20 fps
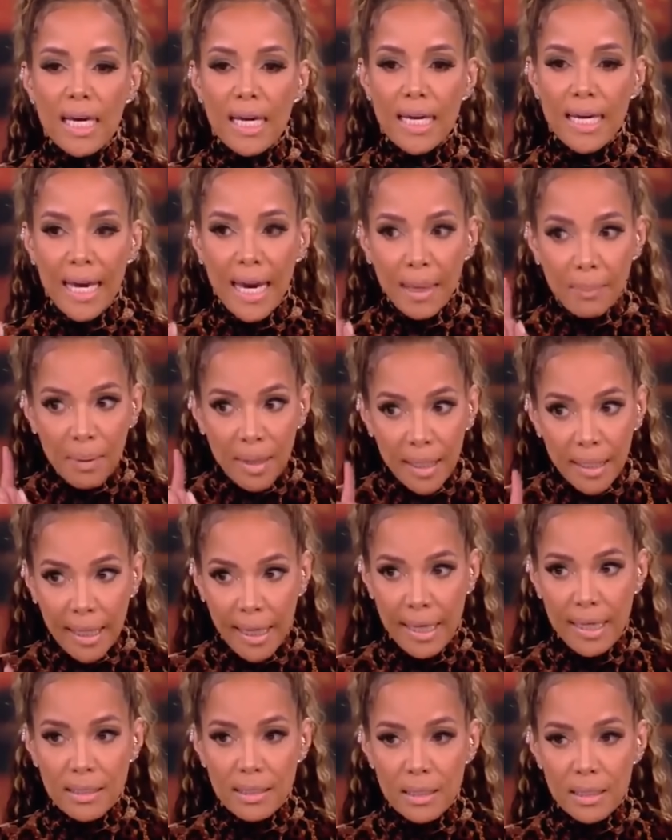He came in
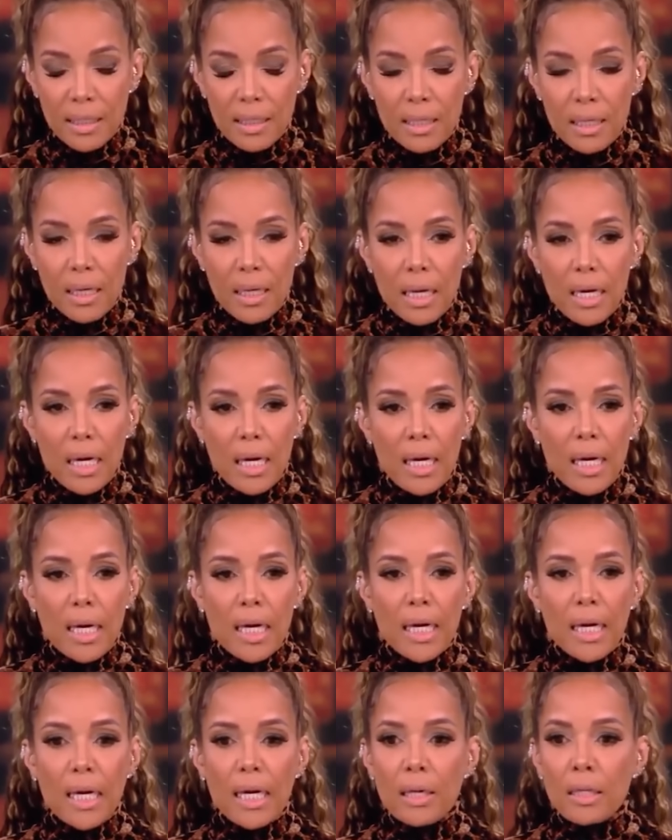late,
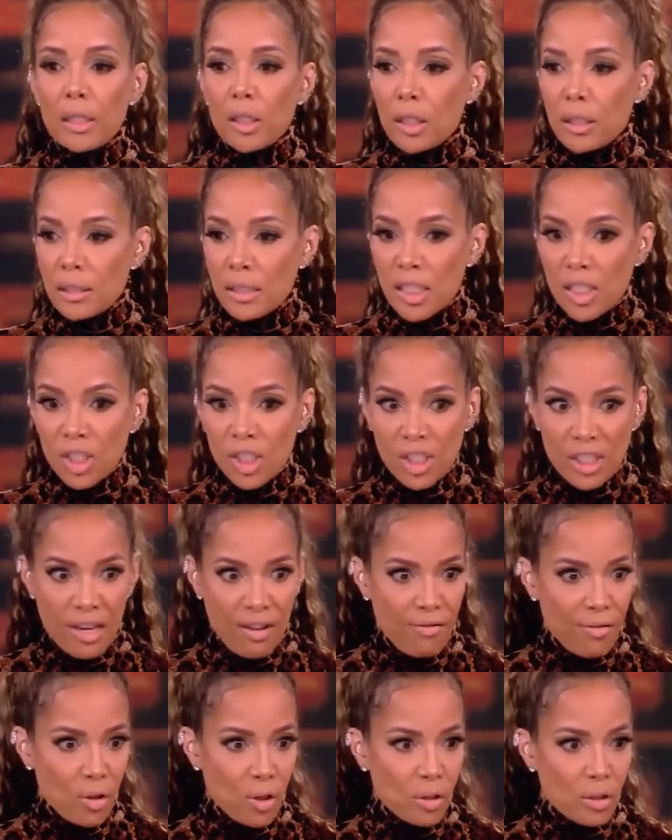he looked
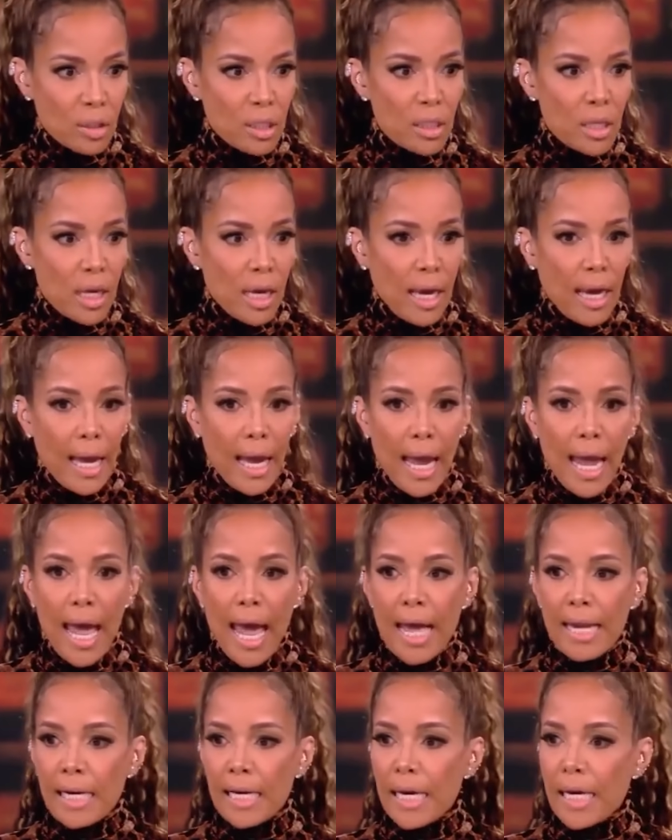disheveled,
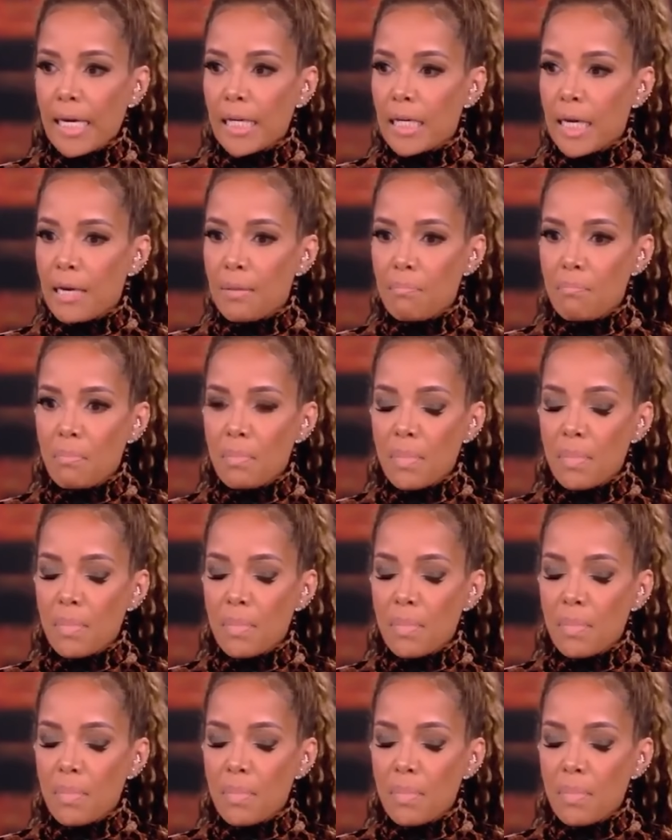and he